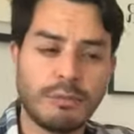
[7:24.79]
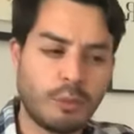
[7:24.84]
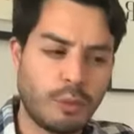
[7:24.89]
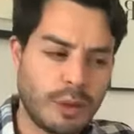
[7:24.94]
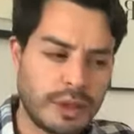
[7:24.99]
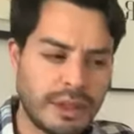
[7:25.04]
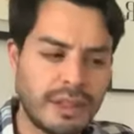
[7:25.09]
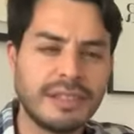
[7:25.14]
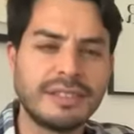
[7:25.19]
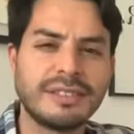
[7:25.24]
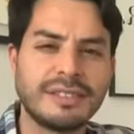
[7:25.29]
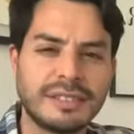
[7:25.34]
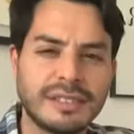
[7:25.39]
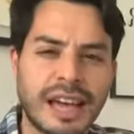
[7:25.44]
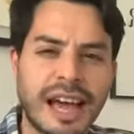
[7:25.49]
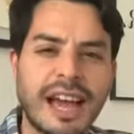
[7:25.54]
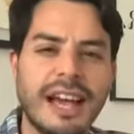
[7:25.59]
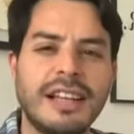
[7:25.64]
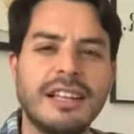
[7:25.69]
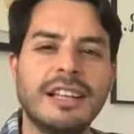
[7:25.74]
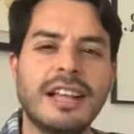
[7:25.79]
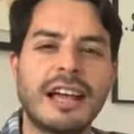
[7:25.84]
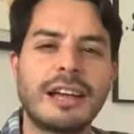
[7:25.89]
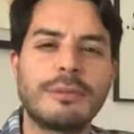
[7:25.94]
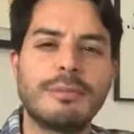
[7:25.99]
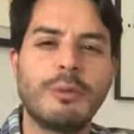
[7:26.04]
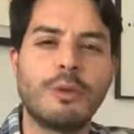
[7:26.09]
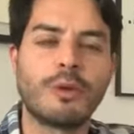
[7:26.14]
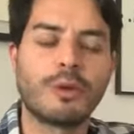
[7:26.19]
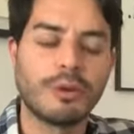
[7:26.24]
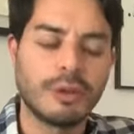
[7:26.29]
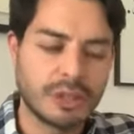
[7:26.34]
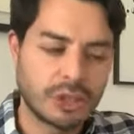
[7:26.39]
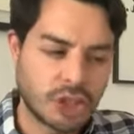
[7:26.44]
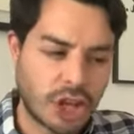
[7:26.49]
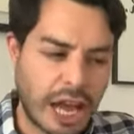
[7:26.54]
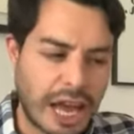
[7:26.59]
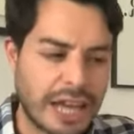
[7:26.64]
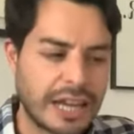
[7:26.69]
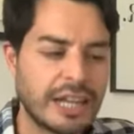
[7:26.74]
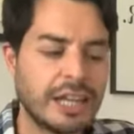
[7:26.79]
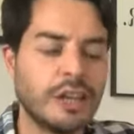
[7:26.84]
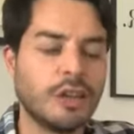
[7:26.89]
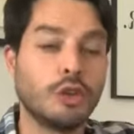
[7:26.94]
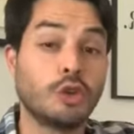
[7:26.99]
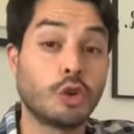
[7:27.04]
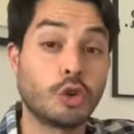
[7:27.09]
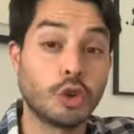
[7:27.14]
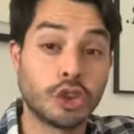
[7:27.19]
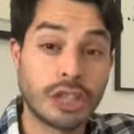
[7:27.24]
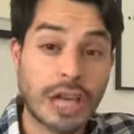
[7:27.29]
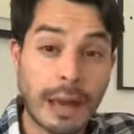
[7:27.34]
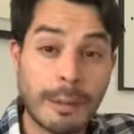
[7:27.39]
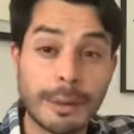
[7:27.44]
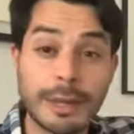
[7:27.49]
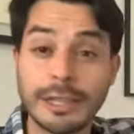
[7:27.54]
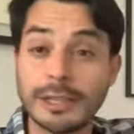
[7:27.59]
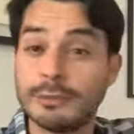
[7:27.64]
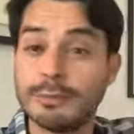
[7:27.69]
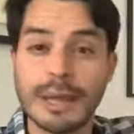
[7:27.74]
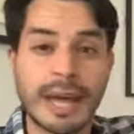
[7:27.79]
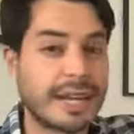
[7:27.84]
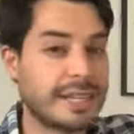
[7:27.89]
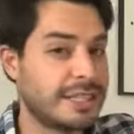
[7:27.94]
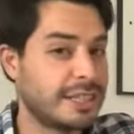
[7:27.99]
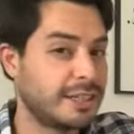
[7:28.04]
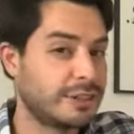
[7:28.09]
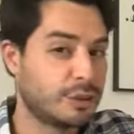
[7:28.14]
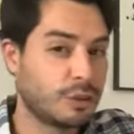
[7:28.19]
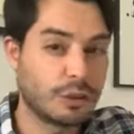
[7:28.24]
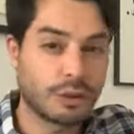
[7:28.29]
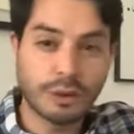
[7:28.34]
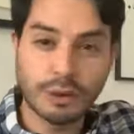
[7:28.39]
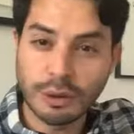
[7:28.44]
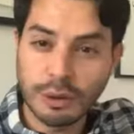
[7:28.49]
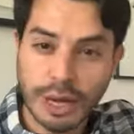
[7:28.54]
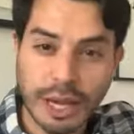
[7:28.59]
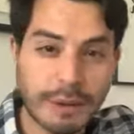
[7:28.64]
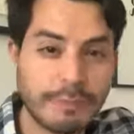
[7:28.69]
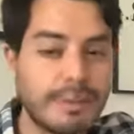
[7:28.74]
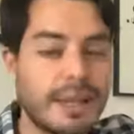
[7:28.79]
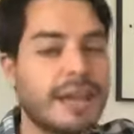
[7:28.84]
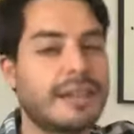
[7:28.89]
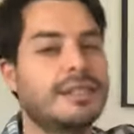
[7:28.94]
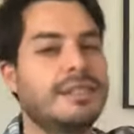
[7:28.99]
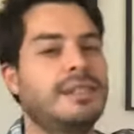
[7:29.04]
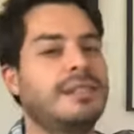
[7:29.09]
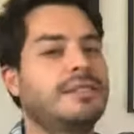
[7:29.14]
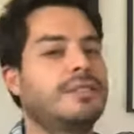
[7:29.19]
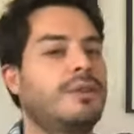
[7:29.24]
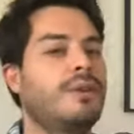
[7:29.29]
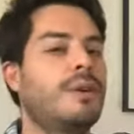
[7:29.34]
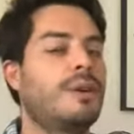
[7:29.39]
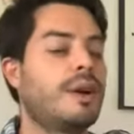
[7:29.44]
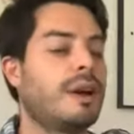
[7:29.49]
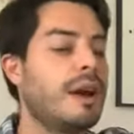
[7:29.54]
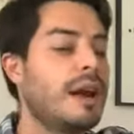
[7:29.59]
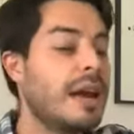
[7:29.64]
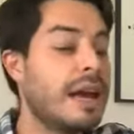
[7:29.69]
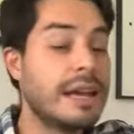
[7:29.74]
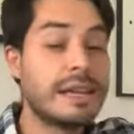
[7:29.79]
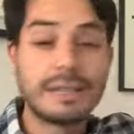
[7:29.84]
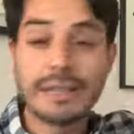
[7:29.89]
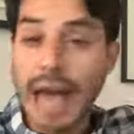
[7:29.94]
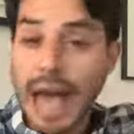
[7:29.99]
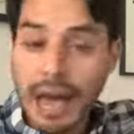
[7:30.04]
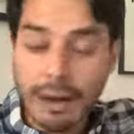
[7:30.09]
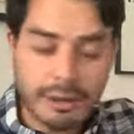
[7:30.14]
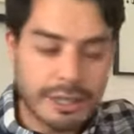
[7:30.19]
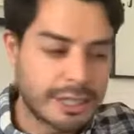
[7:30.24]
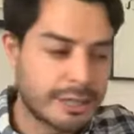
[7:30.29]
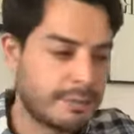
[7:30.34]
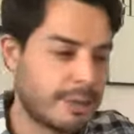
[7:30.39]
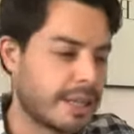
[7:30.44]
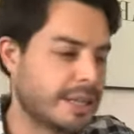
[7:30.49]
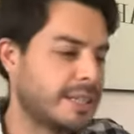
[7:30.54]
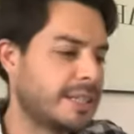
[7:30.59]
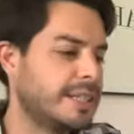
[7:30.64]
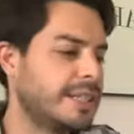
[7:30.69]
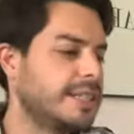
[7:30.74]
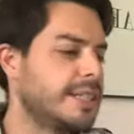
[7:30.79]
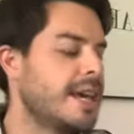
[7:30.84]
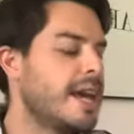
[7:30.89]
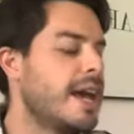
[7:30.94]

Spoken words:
with this style like more Chinese or Japanese black teas or Korean black teas or Taiwanese black teas.